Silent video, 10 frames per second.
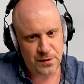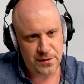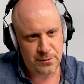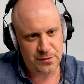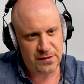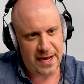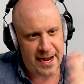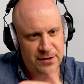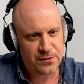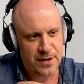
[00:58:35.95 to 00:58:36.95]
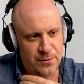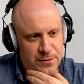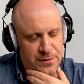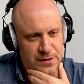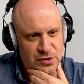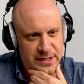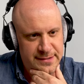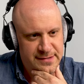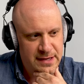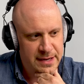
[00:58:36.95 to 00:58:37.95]
So there was an actor I work with,
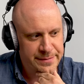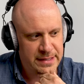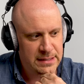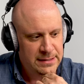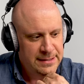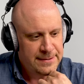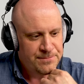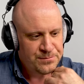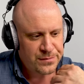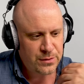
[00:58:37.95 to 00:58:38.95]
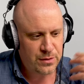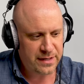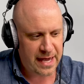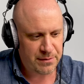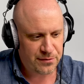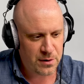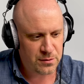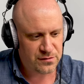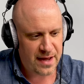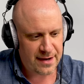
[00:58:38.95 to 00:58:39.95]
Eugene Simon, who was a Game of
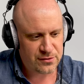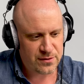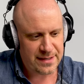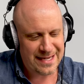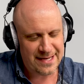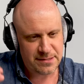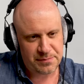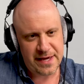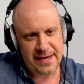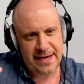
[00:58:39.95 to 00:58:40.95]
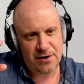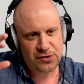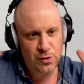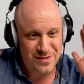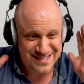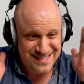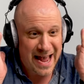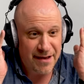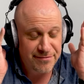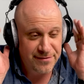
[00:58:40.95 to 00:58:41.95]
Thrones actor, and he had to play a character who was
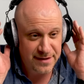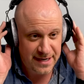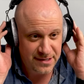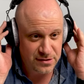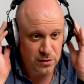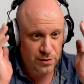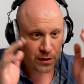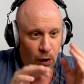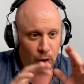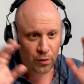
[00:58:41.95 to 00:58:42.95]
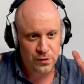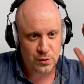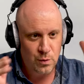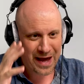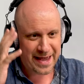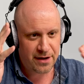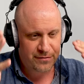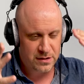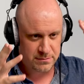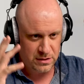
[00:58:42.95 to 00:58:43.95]
deaf and had to learn a whole new way
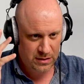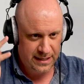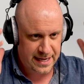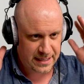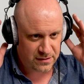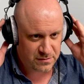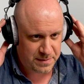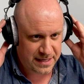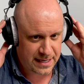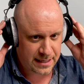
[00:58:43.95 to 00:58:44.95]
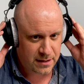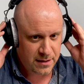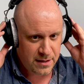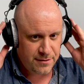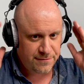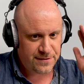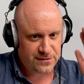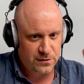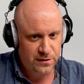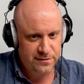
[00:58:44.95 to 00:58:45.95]
of communicating, speaking,
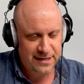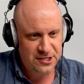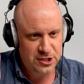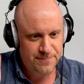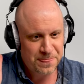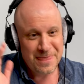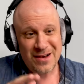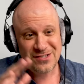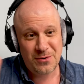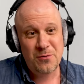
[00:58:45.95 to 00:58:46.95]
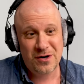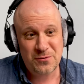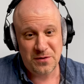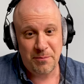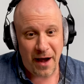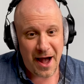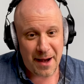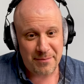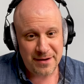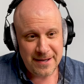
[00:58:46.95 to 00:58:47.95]
physicalization. So he worked with
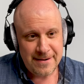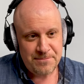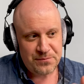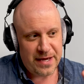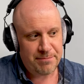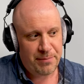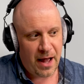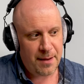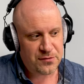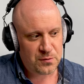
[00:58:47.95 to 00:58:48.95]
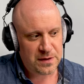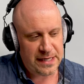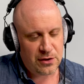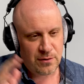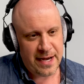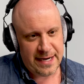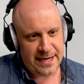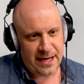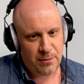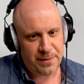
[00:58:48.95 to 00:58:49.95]
Bob. And Bob's really great at
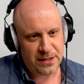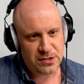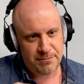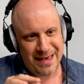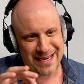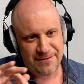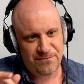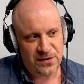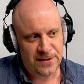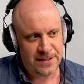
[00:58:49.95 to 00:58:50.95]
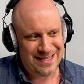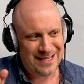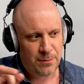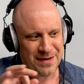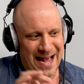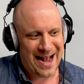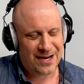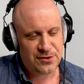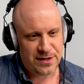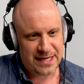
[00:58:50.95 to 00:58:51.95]
helping to make it fun and help an
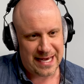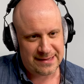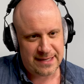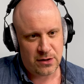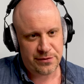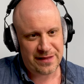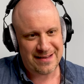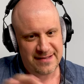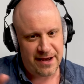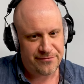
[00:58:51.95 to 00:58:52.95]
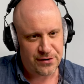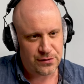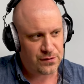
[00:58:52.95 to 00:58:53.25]
actor to get there with less effort.